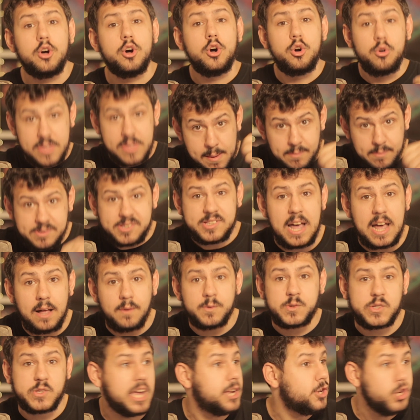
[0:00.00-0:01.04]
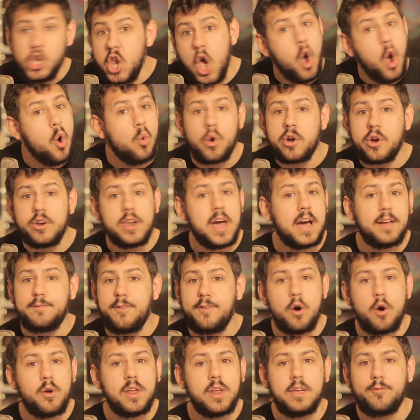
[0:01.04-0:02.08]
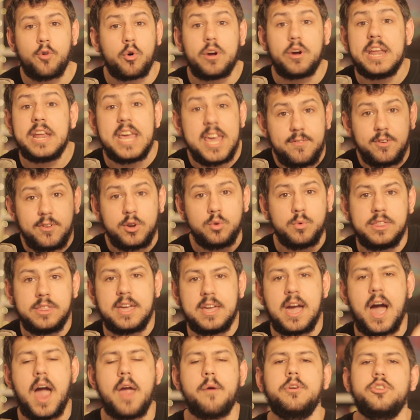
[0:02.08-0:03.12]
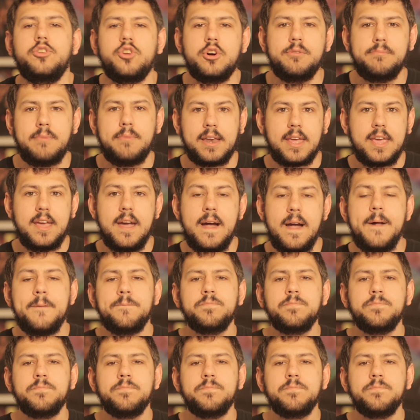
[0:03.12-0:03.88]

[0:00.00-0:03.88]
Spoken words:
who themselves said, no, we're not voting for it, even with the Iron Dome money,